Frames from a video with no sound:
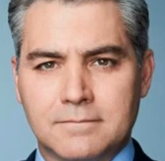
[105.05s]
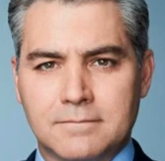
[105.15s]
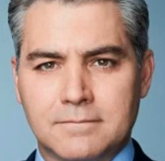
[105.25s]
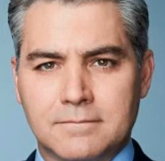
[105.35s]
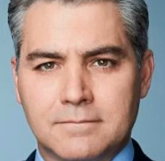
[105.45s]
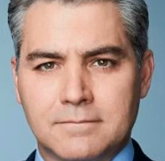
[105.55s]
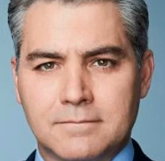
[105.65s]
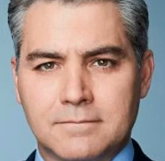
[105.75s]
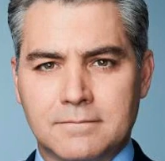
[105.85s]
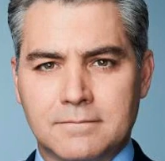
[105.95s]

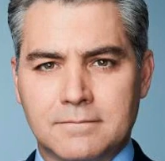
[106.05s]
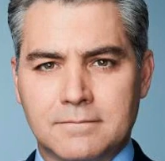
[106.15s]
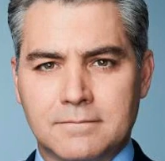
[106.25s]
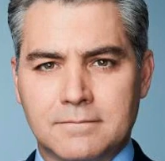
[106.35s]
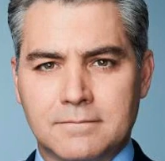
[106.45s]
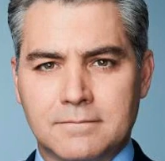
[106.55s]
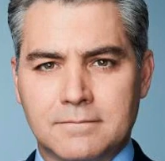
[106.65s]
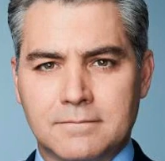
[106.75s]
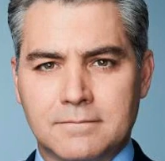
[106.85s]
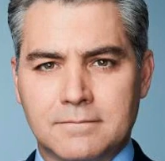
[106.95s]

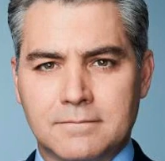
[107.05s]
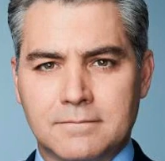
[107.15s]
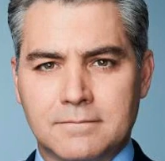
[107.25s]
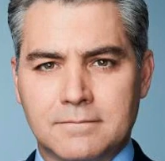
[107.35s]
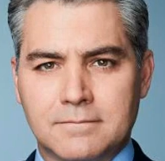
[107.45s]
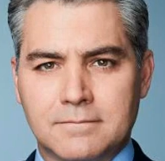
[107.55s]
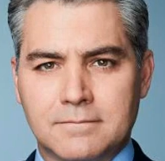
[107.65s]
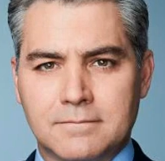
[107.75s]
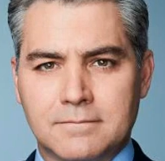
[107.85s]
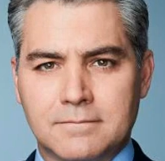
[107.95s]

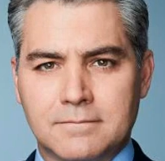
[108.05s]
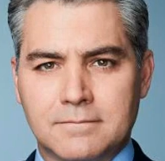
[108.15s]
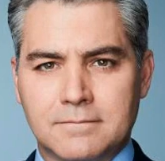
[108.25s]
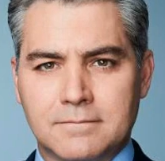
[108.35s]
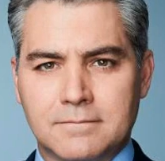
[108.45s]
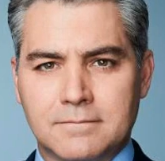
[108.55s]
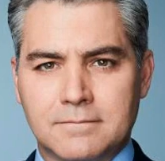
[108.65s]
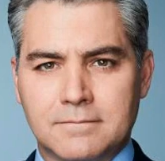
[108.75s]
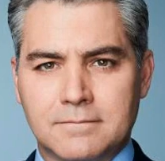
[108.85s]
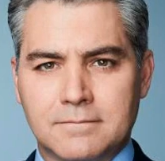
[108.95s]

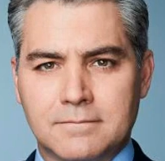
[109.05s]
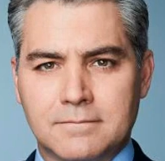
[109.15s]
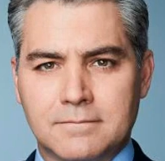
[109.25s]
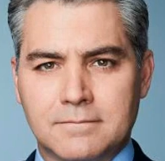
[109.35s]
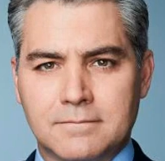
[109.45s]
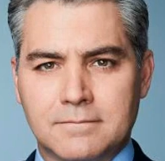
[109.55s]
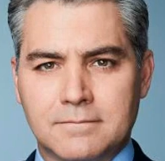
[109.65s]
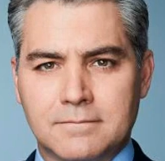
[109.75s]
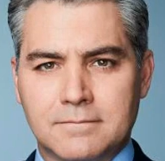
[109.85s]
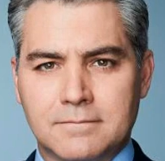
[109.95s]

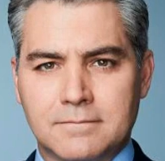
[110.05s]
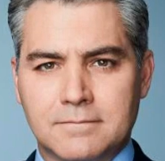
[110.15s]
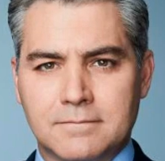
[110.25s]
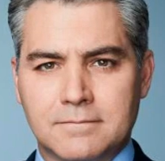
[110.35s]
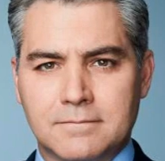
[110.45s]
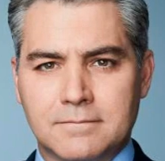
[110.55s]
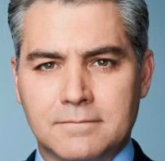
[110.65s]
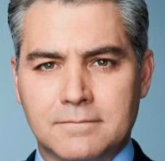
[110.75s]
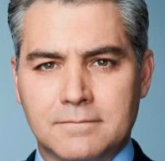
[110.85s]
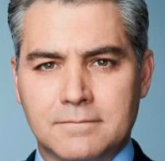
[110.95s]

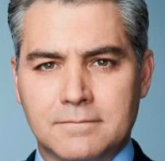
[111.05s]
[no speech]